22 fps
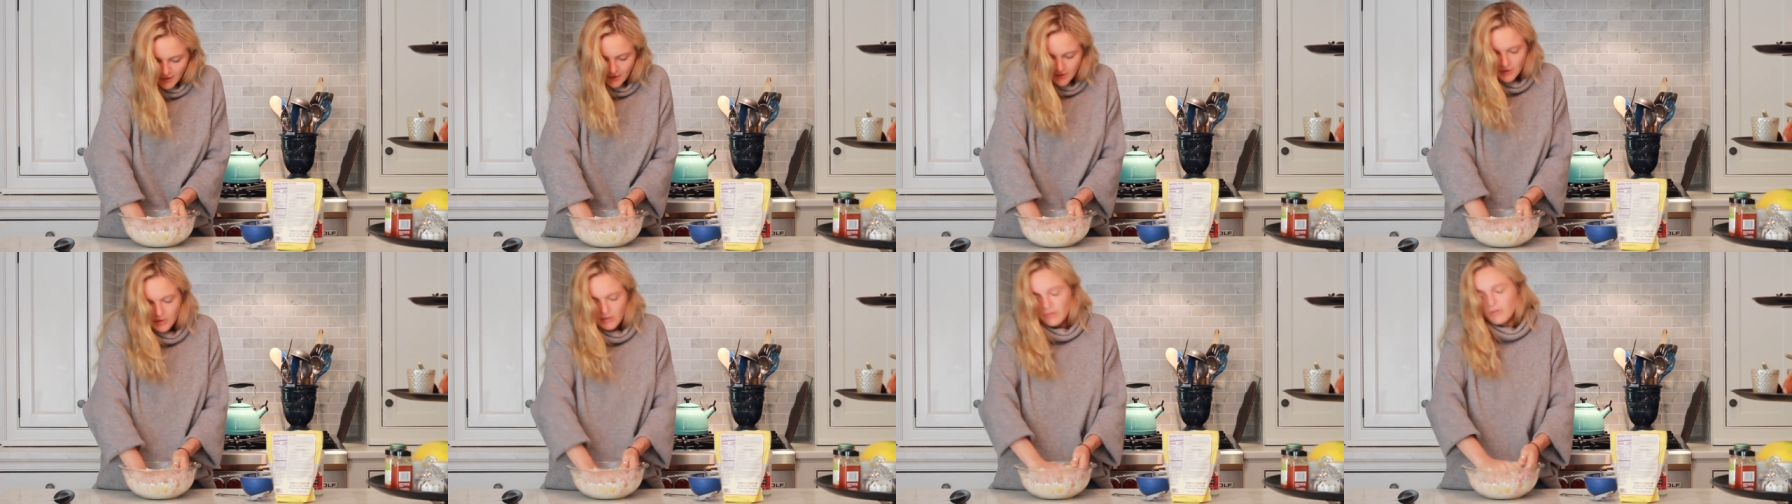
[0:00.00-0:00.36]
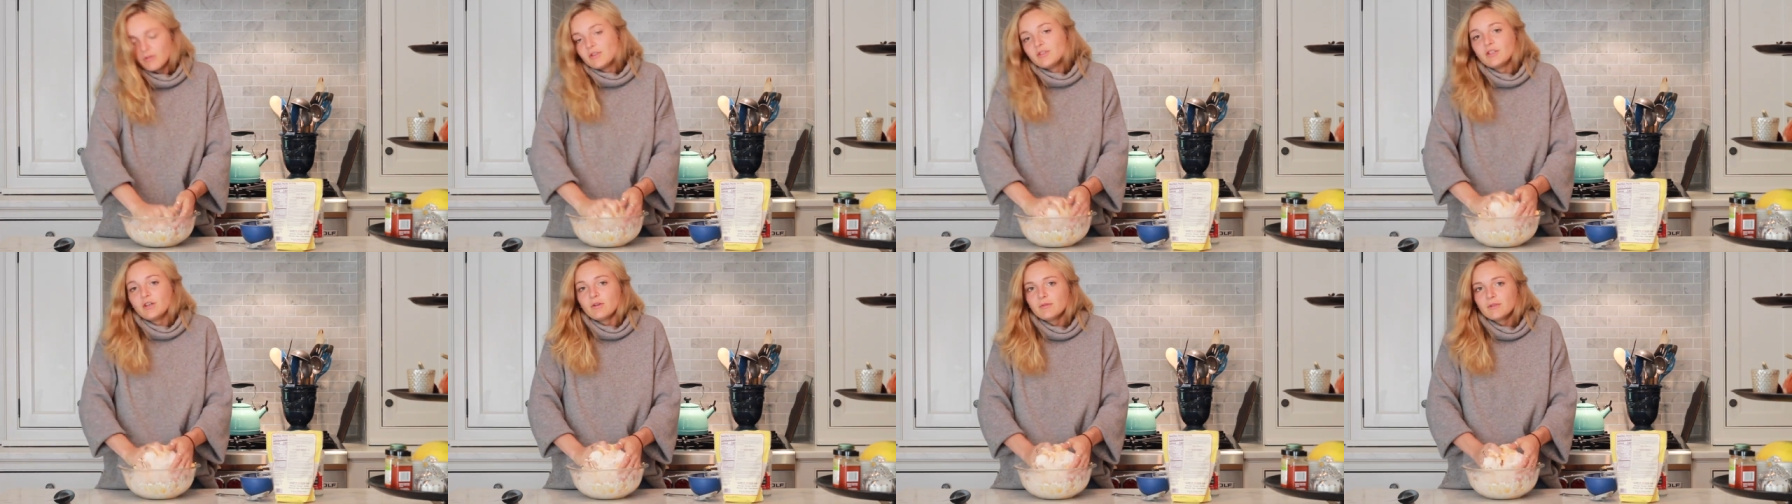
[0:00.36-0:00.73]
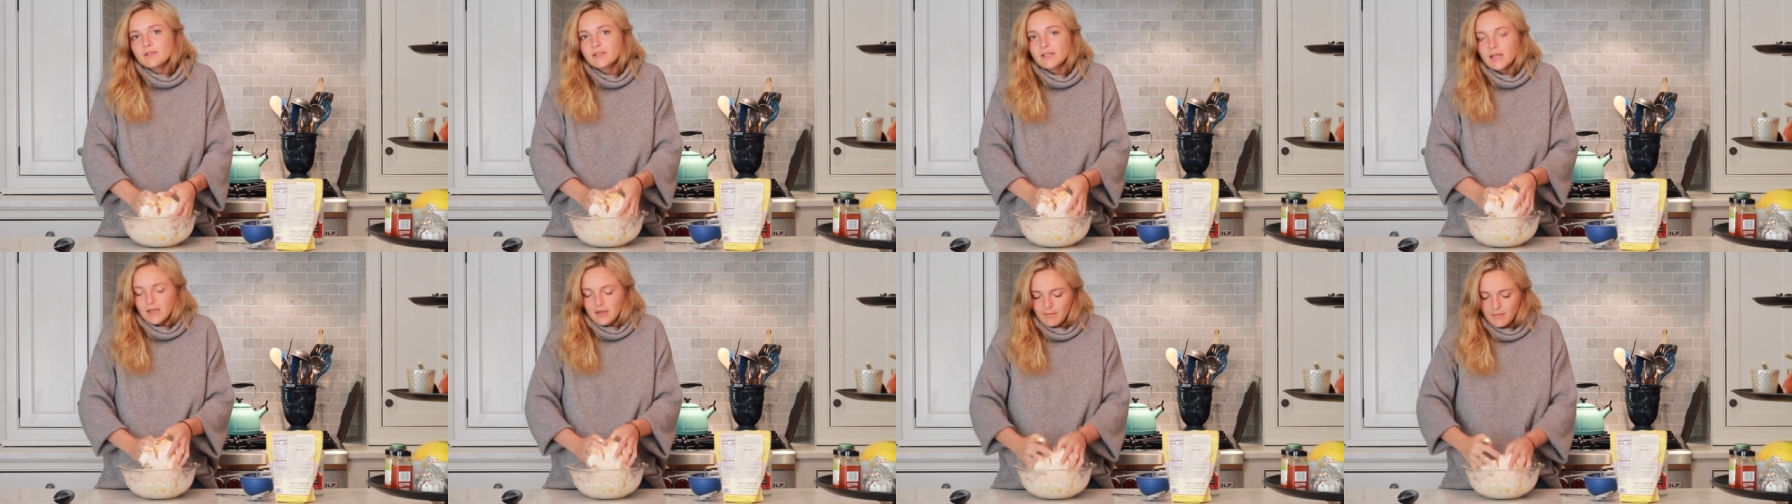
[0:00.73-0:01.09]
So the dough
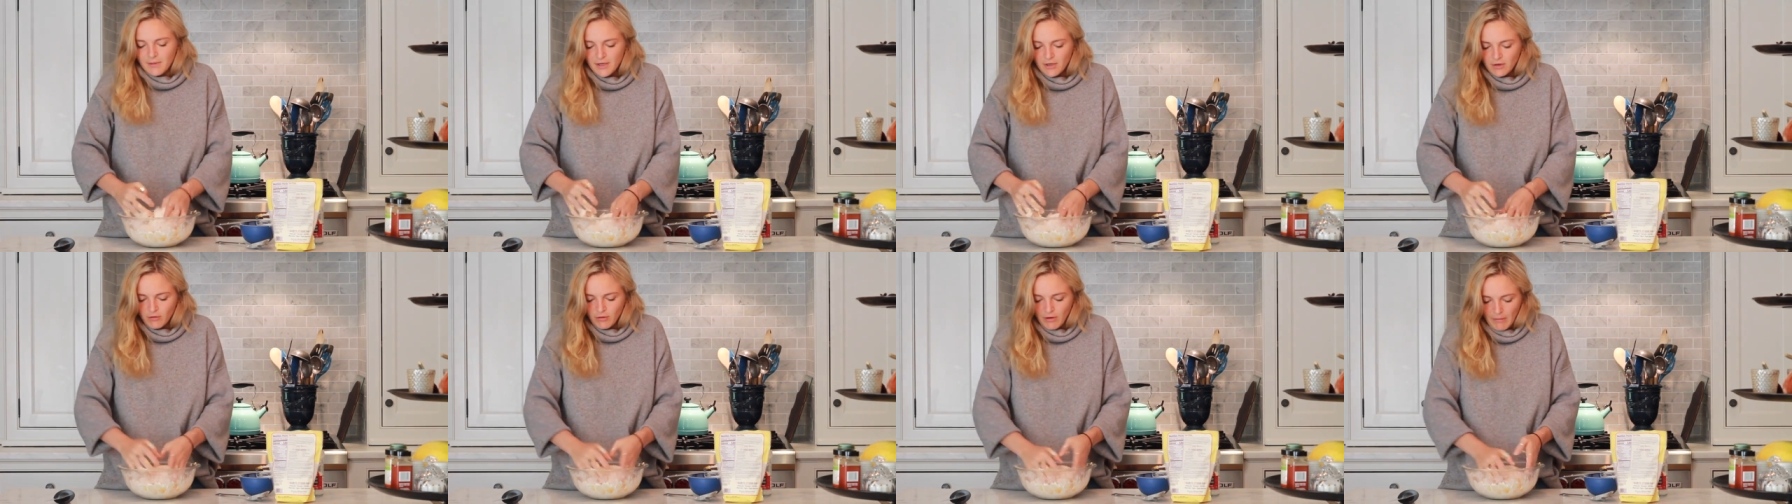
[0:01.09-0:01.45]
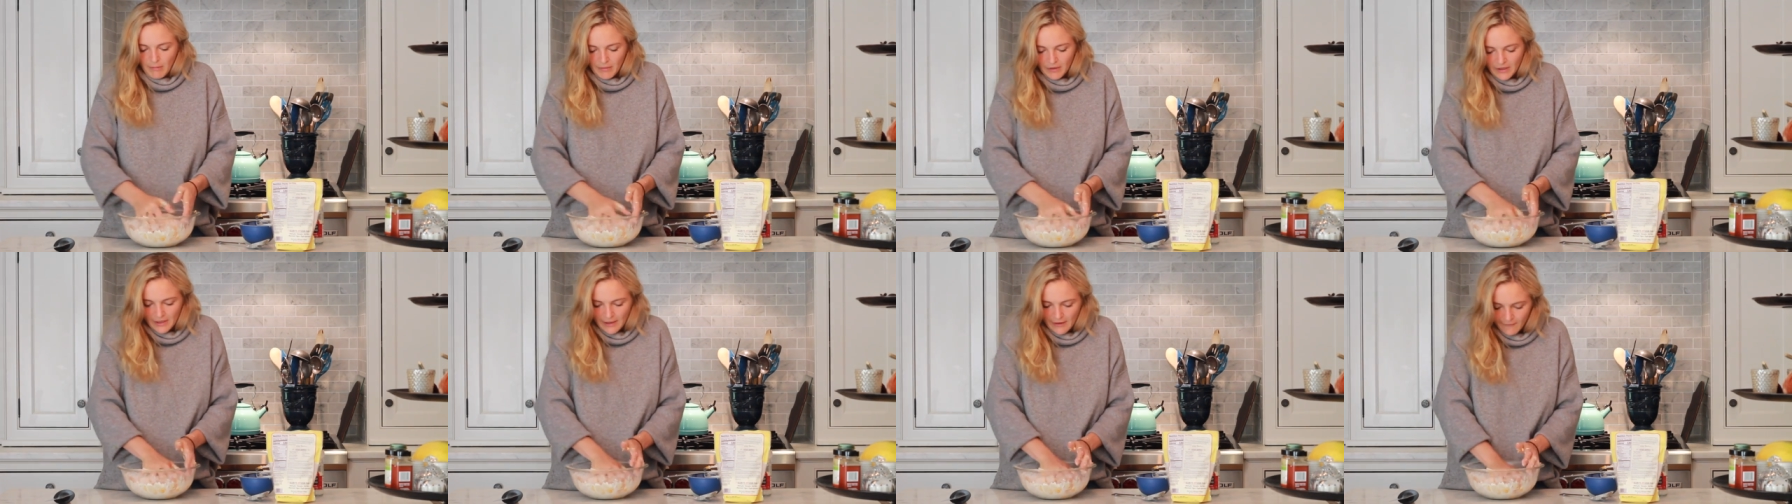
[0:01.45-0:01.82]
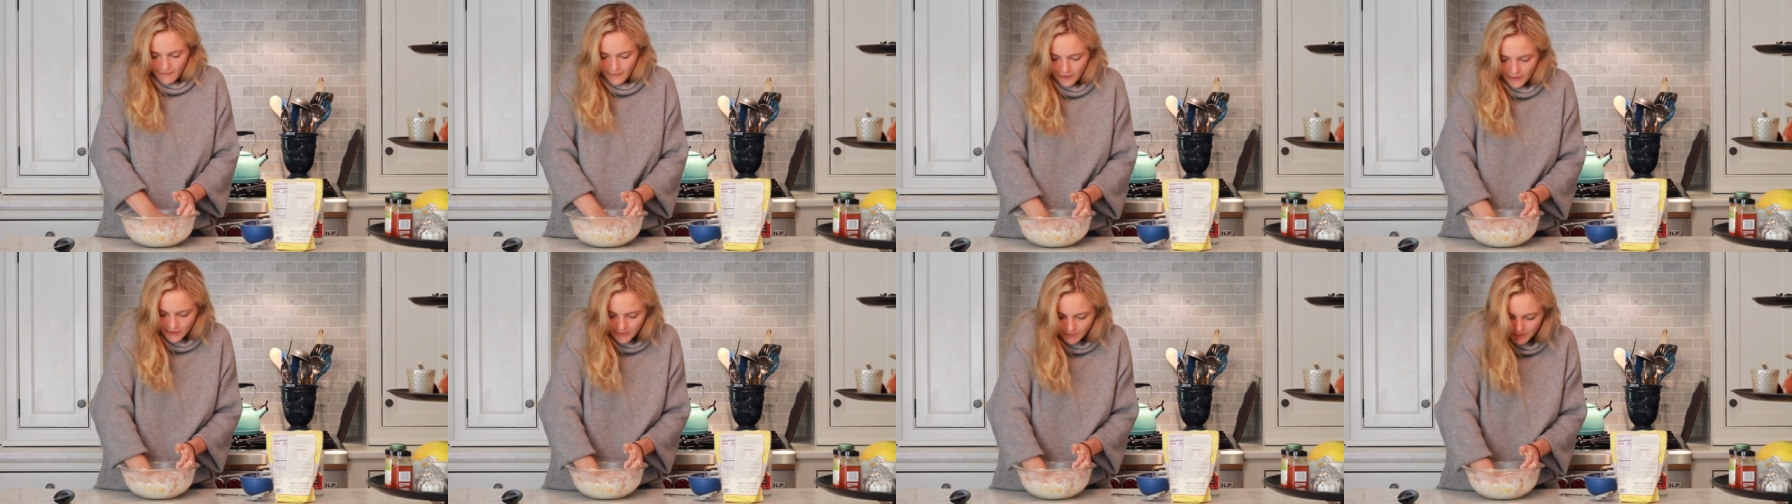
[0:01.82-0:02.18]
is gonna be crumbly
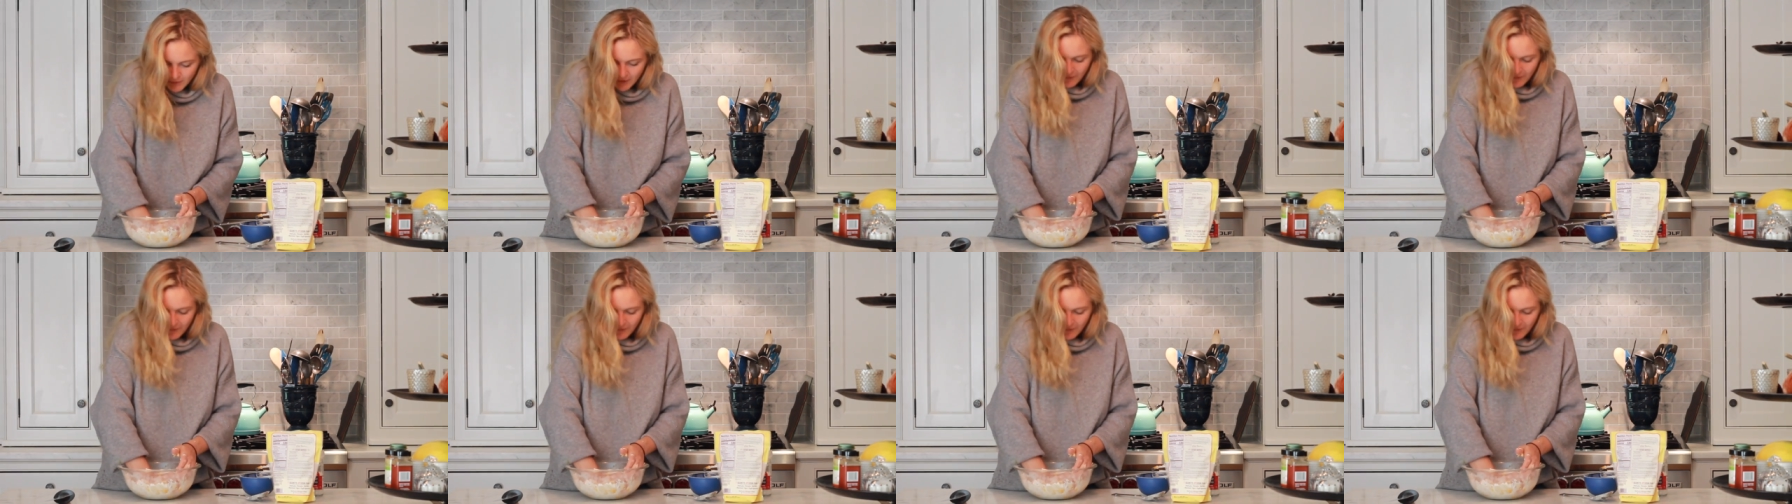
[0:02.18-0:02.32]
at first,